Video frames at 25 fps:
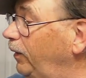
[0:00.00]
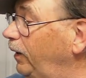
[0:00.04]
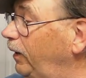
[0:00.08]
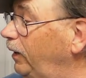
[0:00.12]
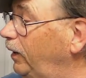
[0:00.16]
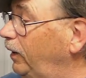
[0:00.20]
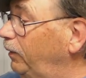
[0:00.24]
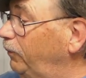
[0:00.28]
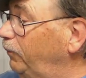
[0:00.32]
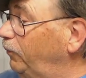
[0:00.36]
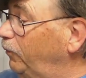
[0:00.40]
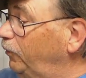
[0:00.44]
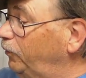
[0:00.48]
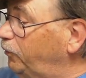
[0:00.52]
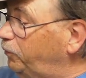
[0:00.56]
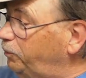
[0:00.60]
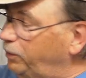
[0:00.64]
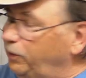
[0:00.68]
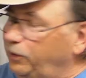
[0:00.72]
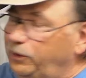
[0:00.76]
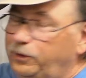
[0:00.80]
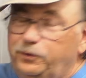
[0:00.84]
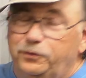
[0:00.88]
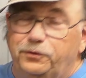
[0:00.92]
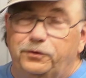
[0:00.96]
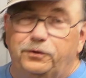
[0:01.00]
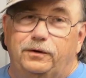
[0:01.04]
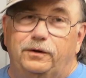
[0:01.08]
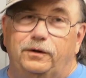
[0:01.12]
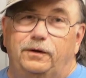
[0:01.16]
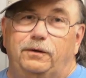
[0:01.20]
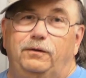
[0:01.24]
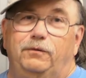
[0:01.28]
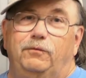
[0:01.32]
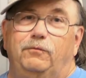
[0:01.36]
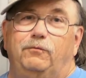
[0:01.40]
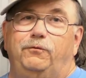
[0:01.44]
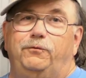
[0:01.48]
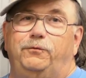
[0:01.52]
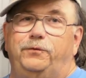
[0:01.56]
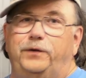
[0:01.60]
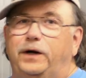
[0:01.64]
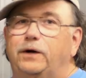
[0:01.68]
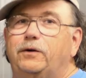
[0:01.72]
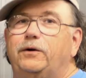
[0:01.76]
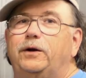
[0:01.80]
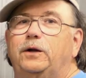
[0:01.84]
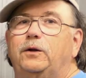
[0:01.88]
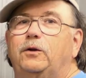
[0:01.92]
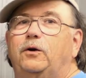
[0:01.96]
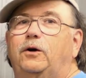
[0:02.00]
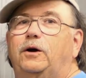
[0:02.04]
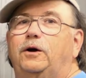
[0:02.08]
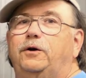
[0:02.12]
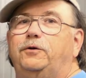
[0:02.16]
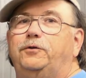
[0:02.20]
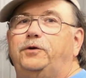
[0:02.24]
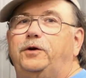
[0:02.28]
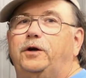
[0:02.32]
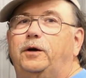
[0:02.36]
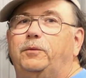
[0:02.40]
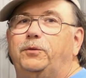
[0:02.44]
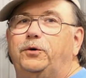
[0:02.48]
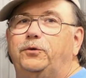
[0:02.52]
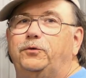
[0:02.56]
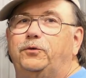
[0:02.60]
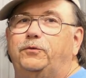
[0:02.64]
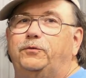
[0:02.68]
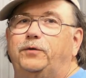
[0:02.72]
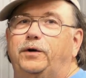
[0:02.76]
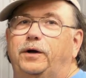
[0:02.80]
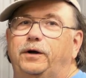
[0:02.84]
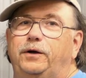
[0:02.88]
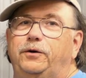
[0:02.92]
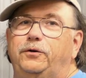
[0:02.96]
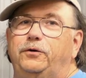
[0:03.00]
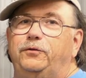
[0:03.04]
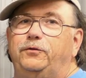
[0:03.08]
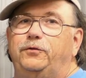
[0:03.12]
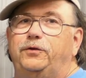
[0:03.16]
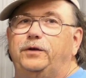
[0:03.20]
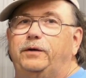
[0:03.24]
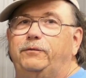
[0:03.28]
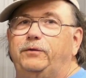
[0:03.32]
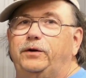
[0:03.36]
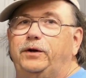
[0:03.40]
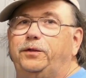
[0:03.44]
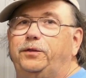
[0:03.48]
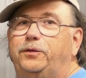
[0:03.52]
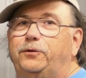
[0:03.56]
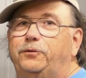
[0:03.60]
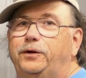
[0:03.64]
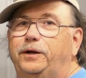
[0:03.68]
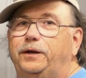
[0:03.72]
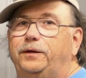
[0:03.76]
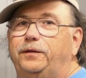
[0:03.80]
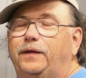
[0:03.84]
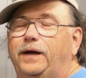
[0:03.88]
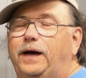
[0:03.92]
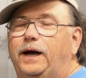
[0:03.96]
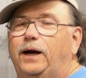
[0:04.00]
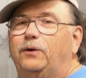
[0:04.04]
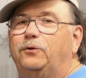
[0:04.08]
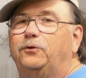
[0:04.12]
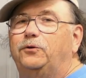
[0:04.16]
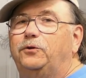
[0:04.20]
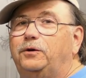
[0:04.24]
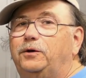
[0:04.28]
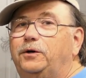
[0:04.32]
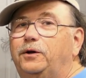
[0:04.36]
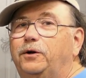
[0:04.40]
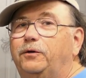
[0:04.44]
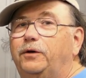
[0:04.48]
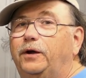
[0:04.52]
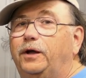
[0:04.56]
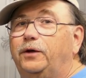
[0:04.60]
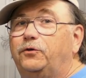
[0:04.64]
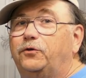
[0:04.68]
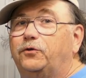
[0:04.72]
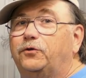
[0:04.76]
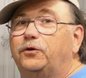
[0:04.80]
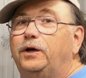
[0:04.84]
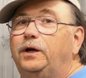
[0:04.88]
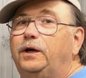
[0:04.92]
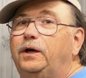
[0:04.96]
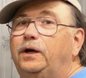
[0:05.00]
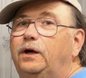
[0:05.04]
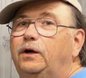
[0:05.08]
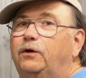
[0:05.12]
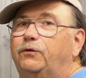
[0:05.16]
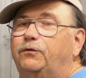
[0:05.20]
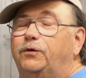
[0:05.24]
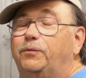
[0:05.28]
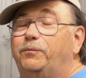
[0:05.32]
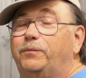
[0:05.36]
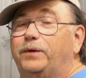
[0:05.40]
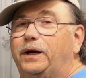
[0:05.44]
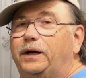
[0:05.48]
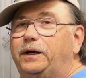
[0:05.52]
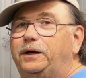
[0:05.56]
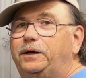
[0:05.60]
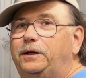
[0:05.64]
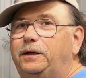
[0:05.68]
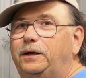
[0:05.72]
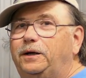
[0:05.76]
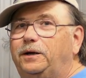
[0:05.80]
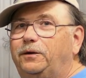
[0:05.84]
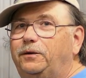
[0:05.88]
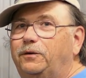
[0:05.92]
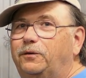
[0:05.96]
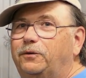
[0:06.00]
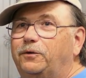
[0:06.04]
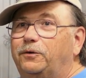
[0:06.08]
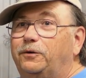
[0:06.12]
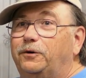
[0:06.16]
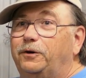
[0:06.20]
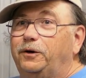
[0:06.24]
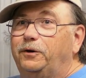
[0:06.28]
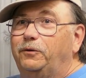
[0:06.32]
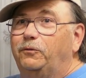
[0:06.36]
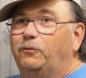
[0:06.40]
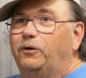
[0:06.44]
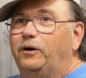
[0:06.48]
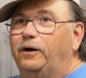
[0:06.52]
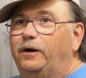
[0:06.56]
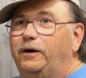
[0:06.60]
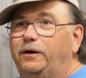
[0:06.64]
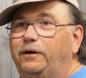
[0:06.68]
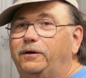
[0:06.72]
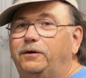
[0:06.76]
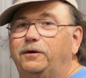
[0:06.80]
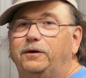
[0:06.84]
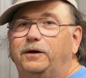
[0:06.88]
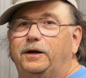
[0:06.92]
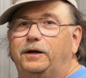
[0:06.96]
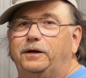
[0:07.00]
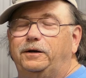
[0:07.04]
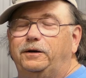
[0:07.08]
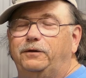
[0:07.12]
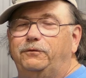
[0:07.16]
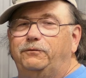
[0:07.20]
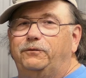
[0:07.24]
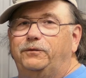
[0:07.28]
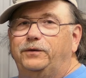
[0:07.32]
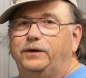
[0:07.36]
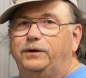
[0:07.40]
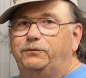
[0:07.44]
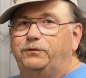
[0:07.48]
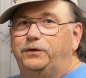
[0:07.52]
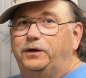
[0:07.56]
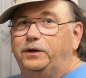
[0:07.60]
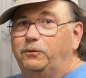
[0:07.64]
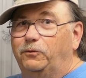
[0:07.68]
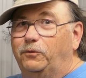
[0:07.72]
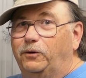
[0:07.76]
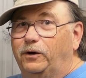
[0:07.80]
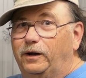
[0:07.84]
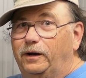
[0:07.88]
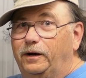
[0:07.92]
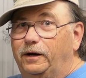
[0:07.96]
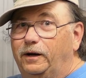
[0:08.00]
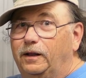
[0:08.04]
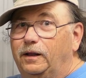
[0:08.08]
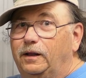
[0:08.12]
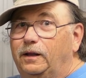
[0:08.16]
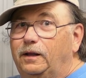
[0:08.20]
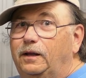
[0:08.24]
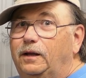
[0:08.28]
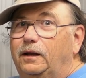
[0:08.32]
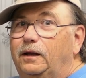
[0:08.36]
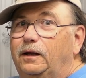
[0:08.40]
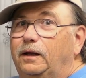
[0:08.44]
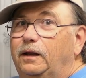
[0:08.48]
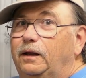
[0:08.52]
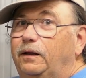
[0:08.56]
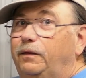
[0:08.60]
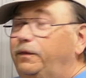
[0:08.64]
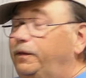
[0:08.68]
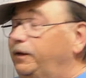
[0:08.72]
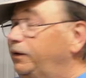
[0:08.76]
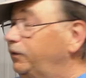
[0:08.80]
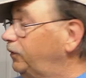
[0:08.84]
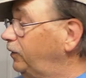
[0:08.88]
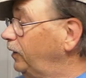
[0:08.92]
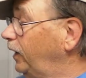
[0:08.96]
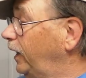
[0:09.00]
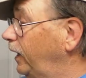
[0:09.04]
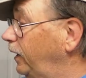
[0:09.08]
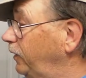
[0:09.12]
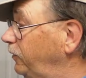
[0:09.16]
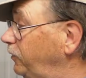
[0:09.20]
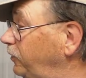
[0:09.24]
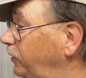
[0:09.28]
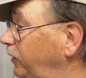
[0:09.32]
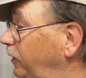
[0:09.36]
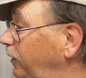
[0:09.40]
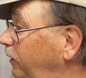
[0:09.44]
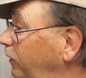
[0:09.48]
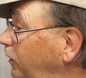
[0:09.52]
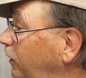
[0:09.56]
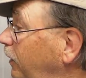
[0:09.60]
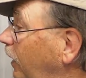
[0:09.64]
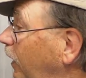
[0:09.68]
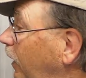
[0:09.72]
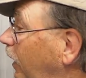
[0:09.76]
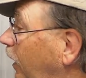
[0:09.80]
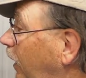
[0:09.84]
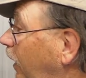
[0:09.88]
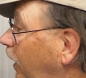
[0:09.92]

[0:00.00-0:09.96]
it was produced in very large numbers, over 173,000 units from 1931 to 1951. This engine